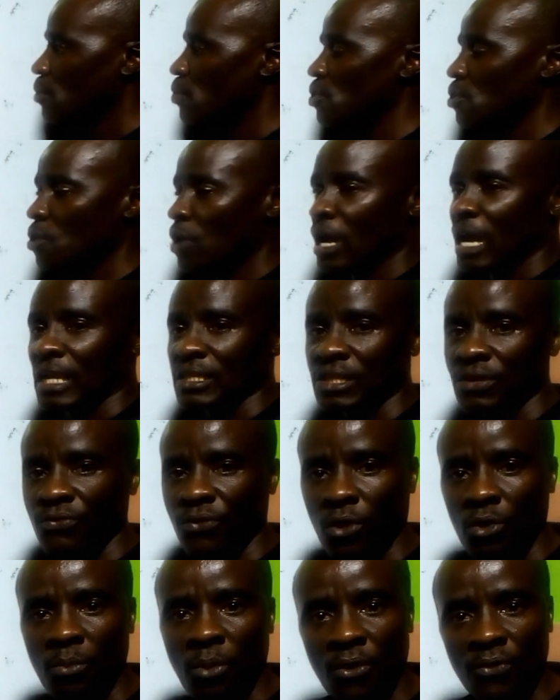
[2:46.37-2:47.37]
we look at the
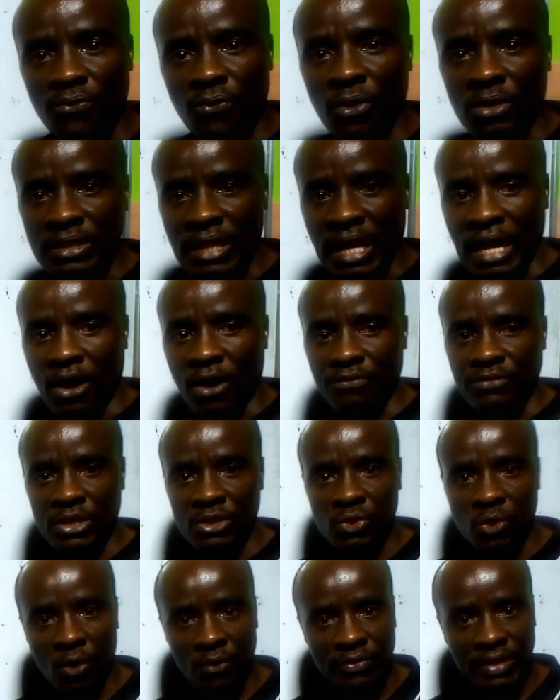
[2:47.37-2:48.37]
volume of water of the
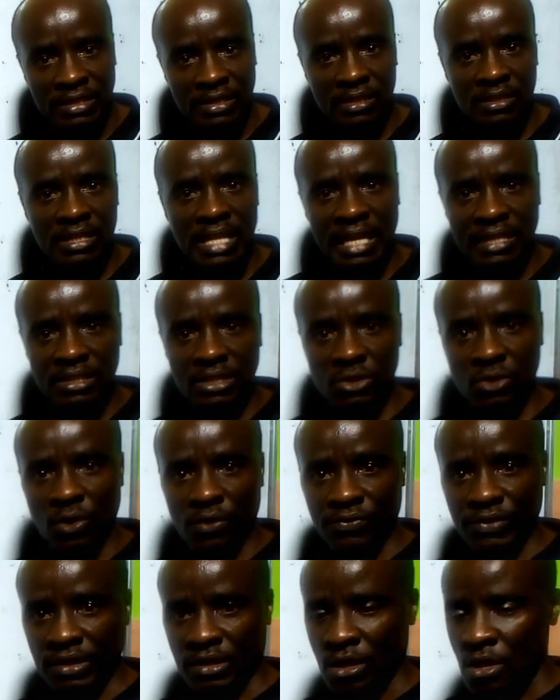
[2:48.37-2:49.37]
solvent that's
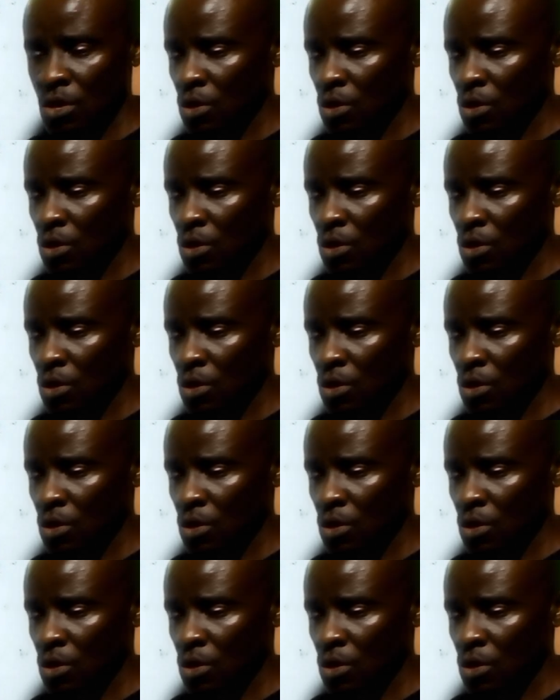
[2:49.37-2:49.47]
dissolving.